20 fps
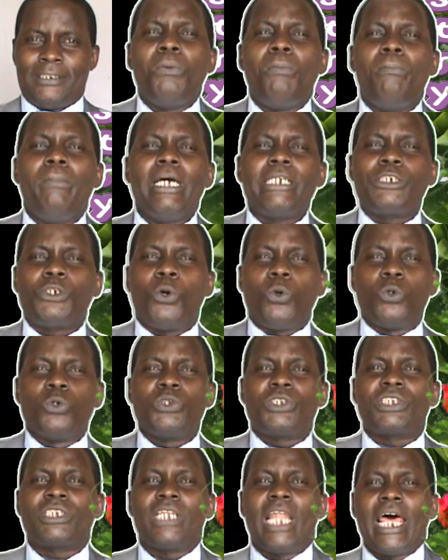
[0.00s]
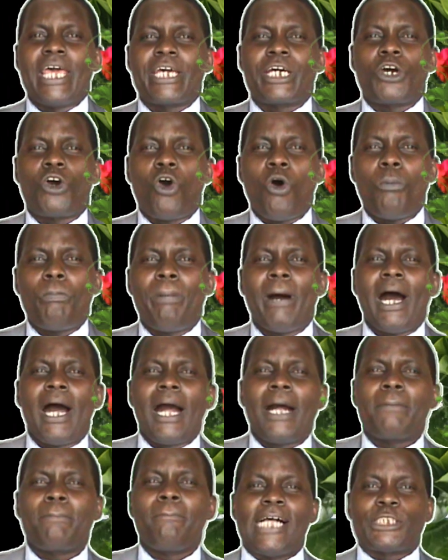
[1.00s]
Metals like copper
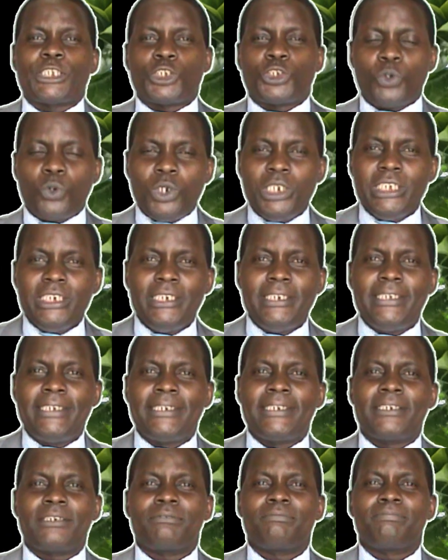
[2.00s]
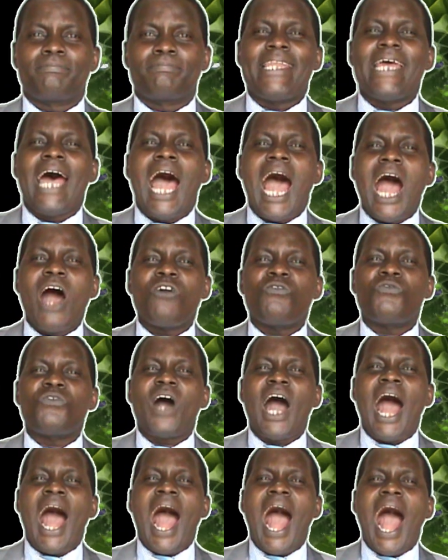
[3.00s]
are solids and have
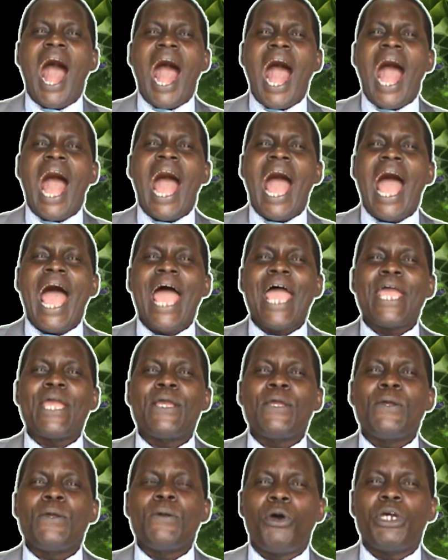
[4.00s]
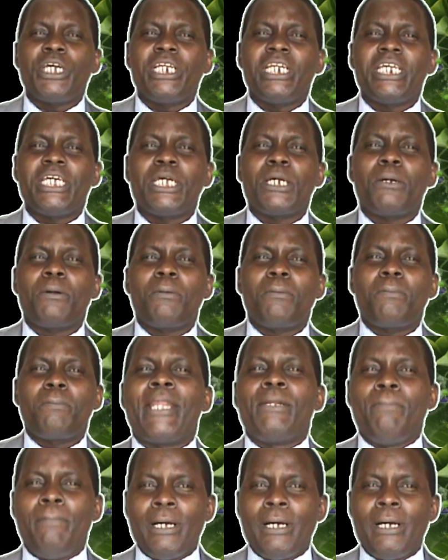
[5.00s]
a high boiling and